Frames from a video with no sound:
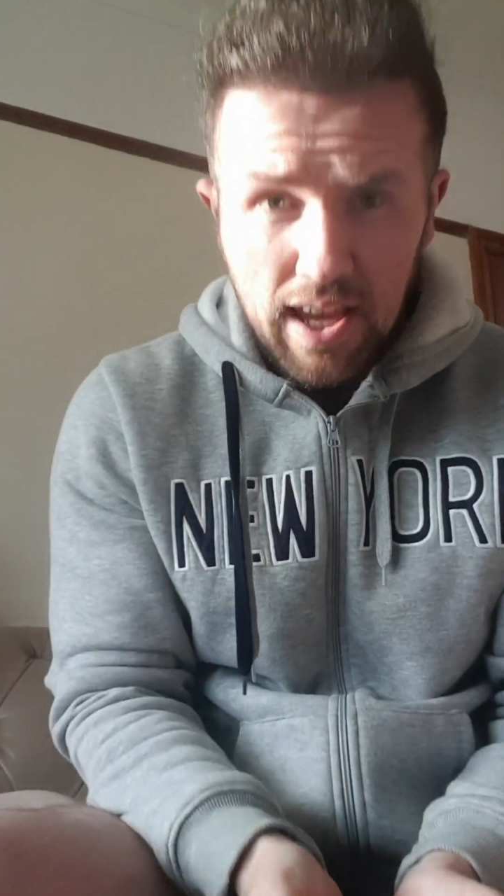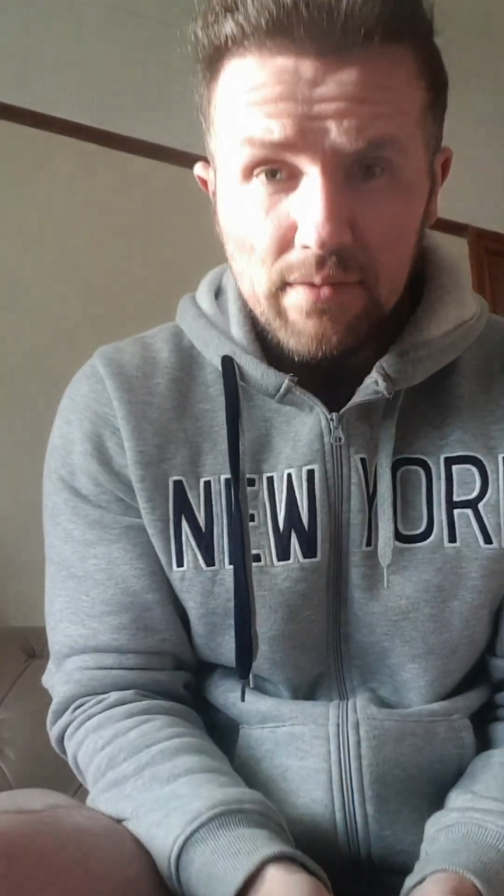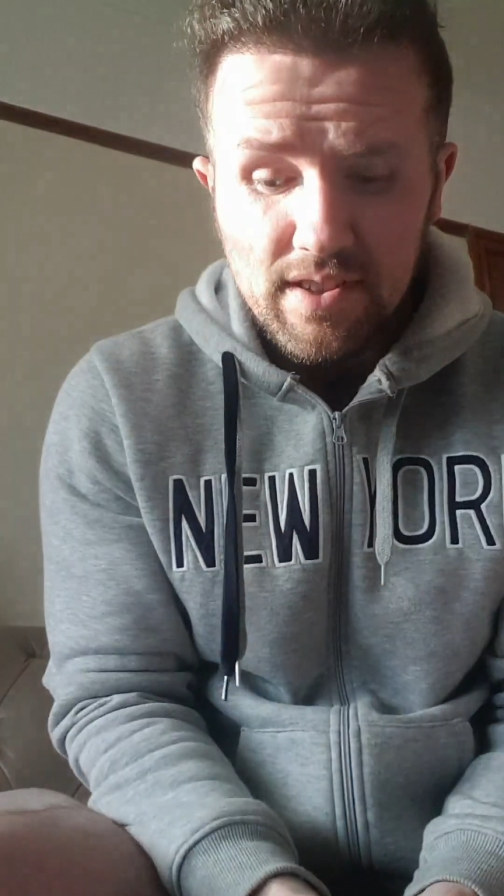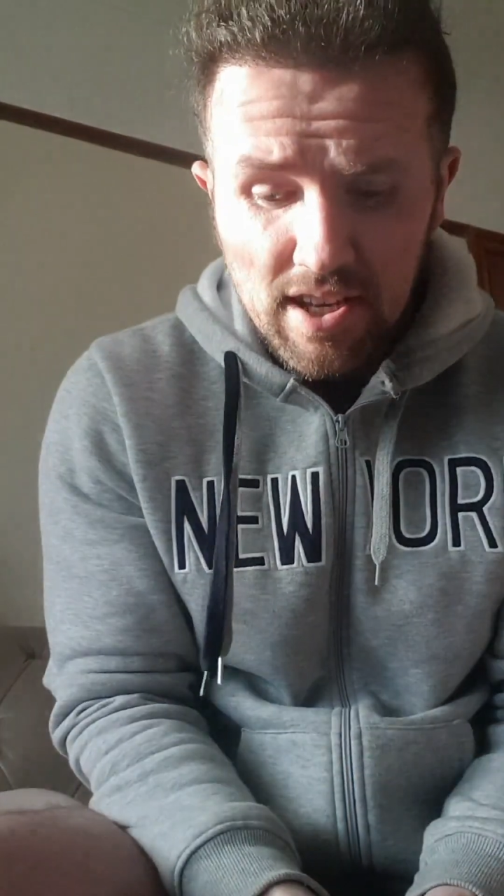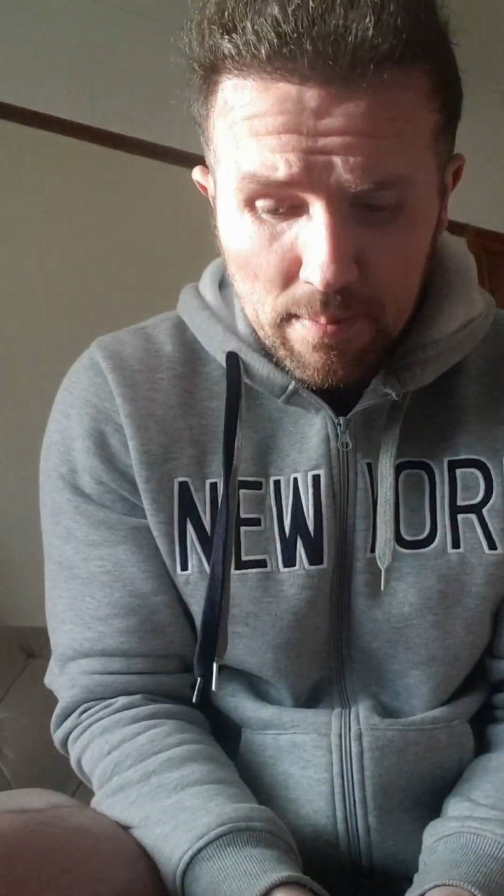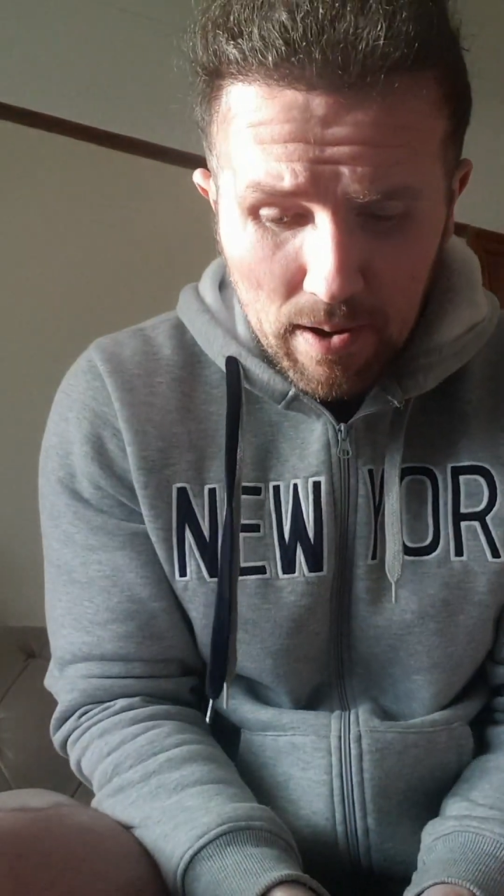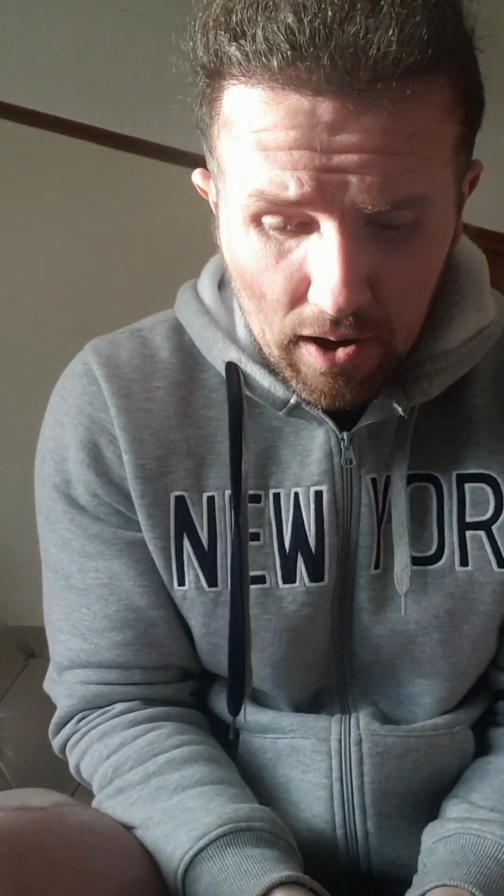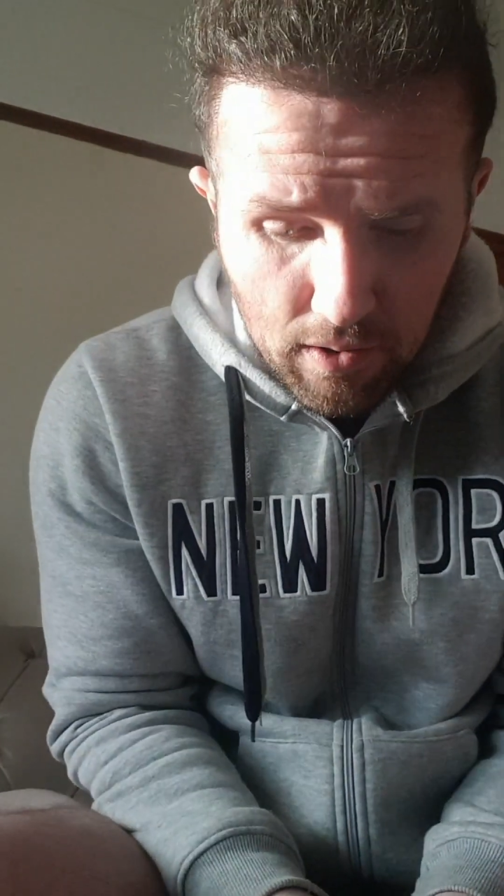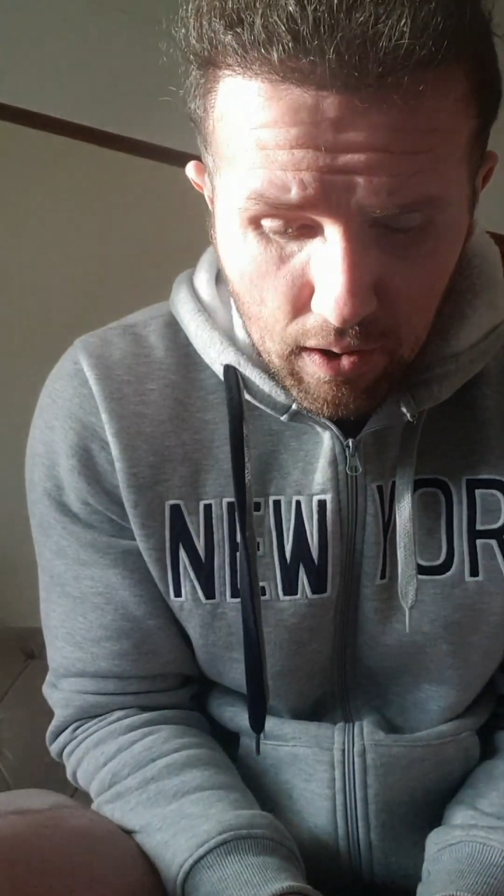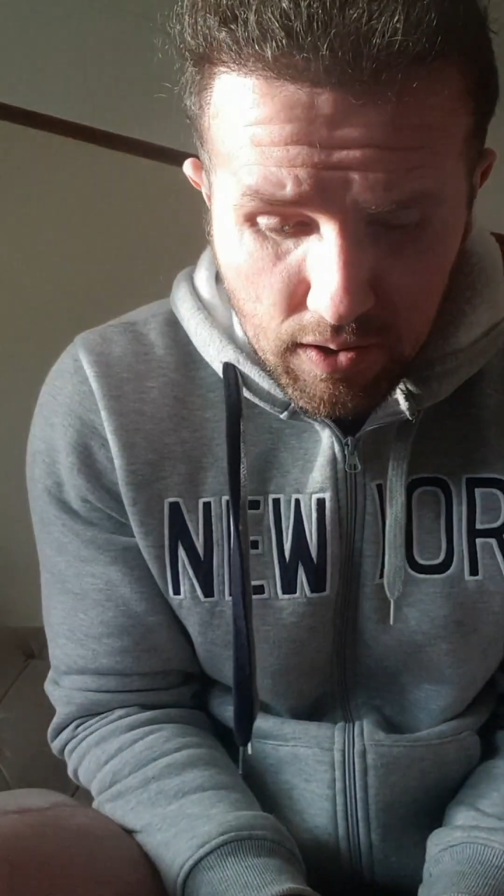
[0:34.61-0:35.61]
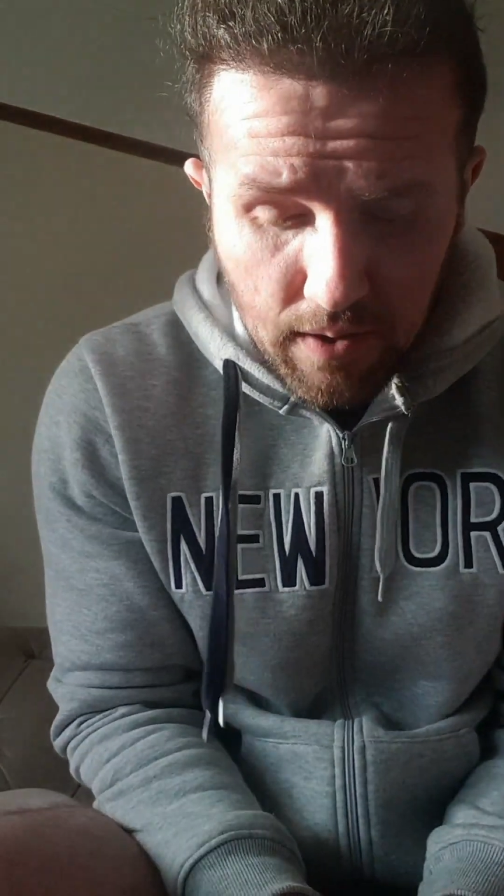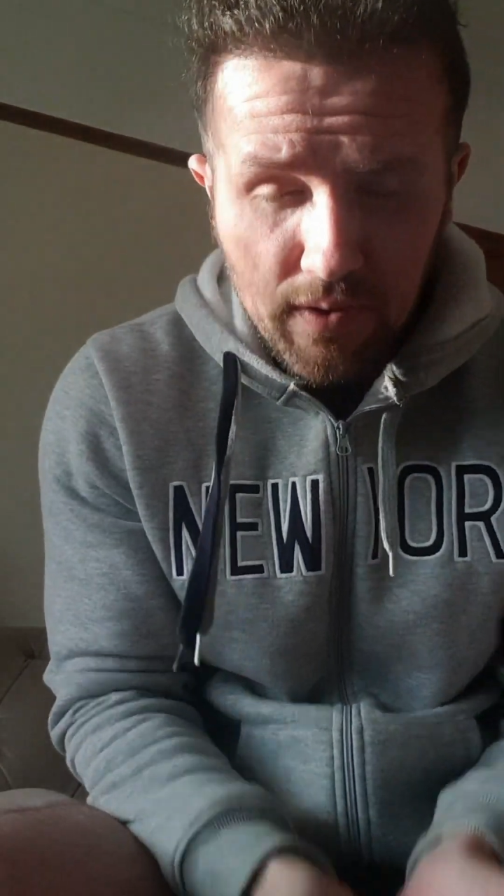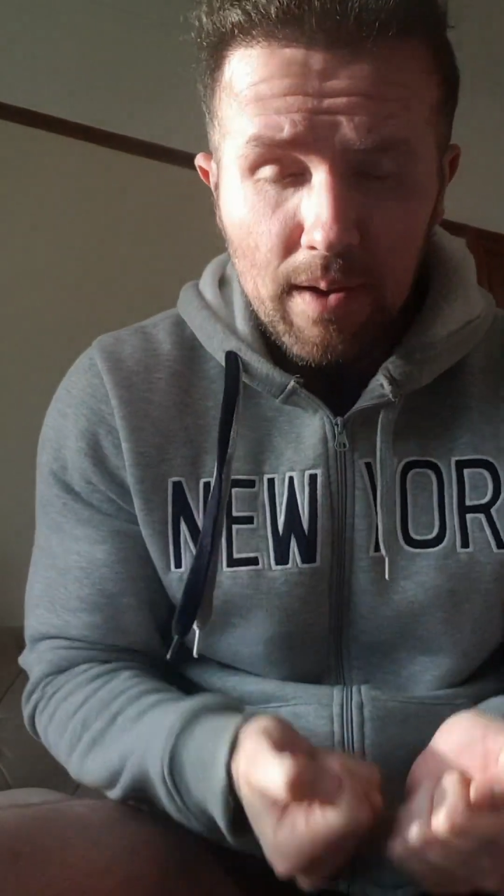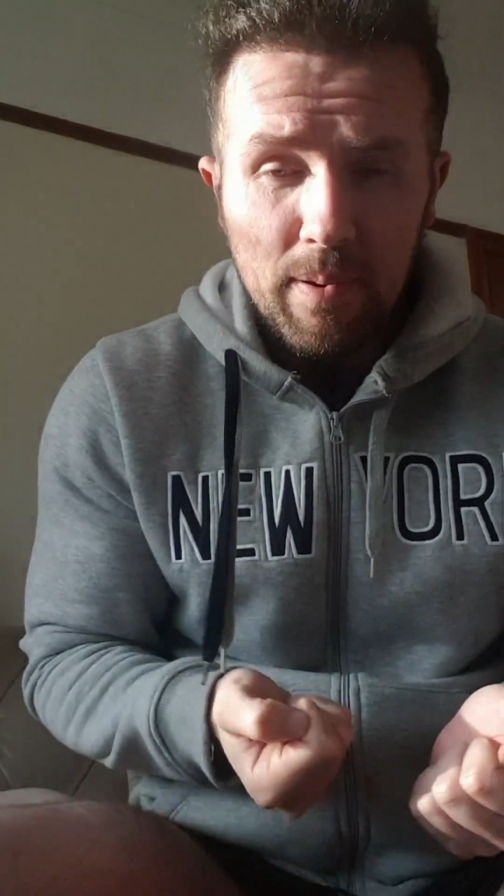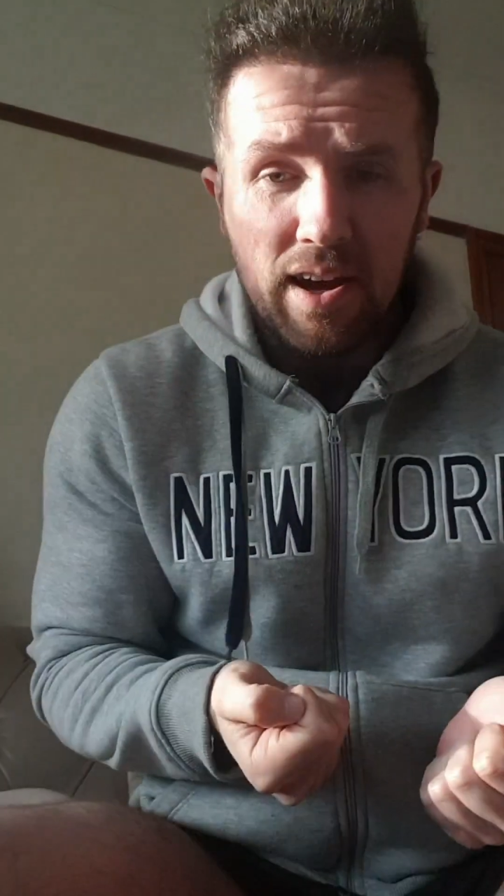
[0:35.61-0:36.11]
heavy T-bar rows, the
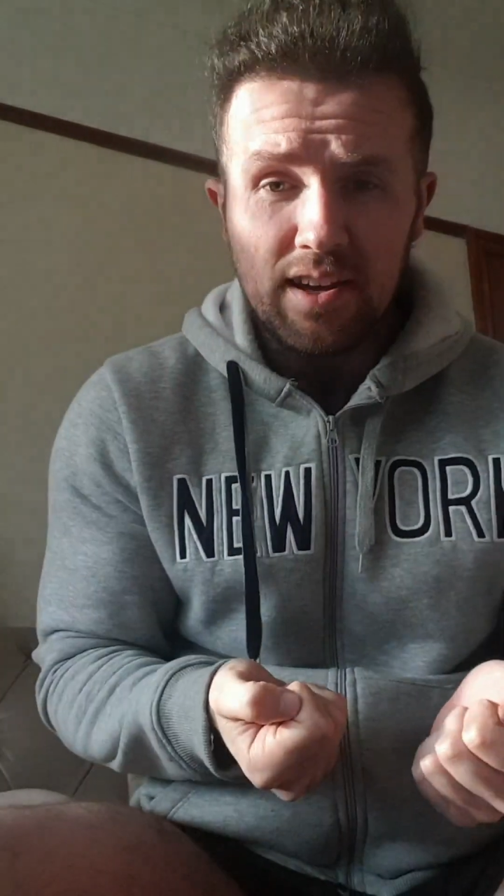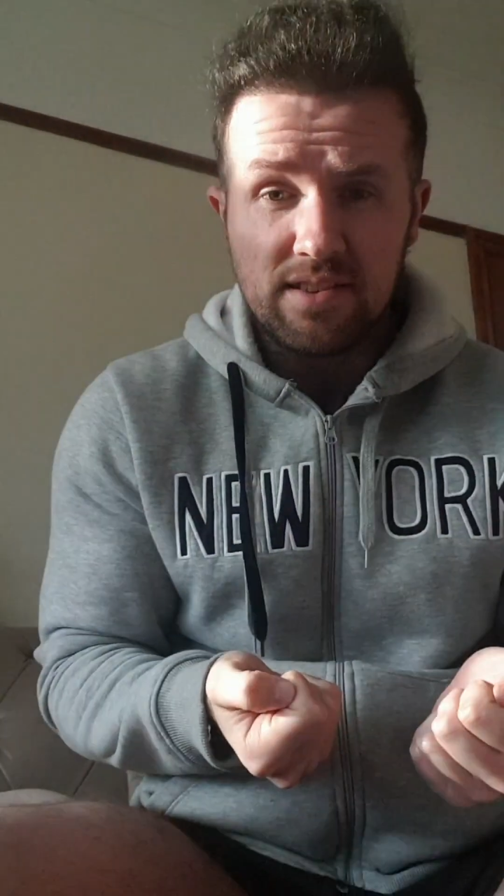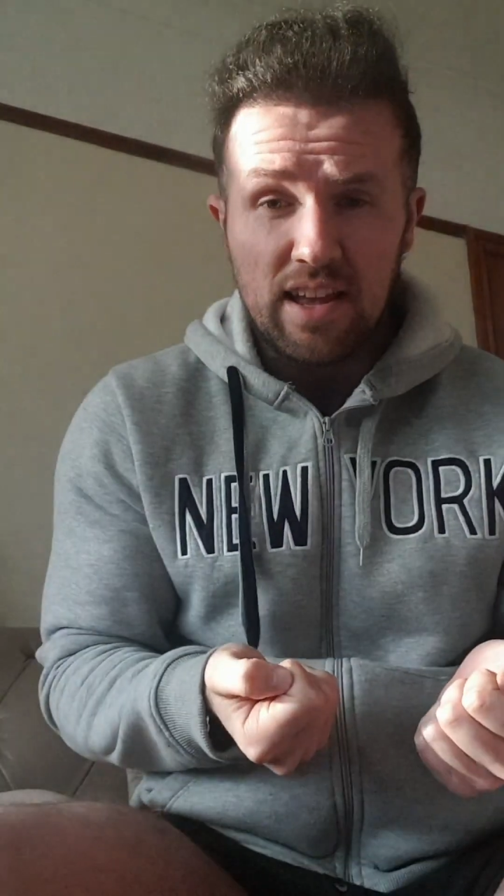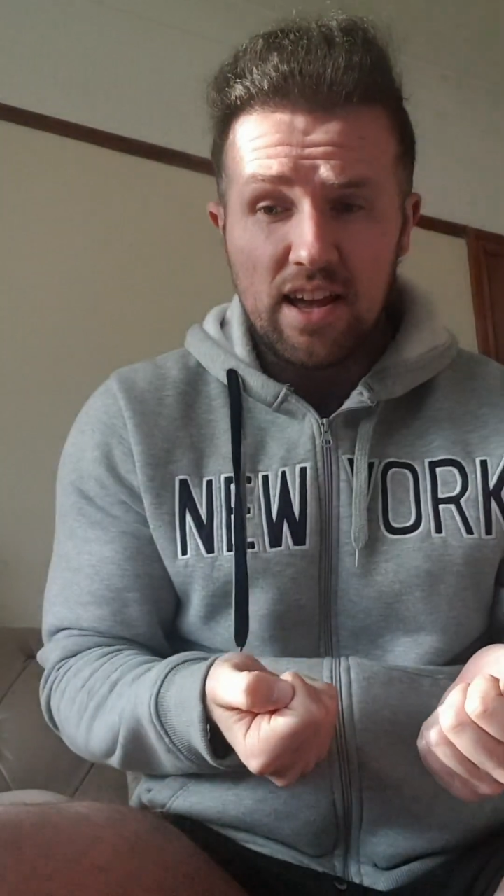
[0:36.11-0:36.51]
V-bar